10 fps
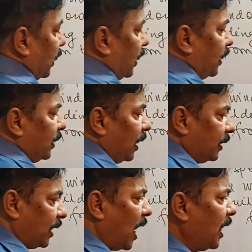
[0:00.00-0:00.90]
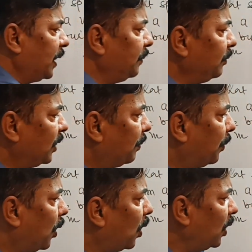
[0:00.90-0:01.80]
In the time the
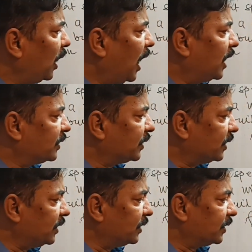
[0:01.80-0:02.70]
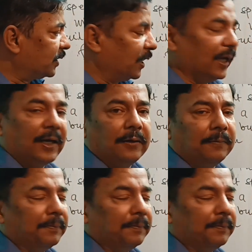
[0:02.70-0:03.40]
ball has reached here,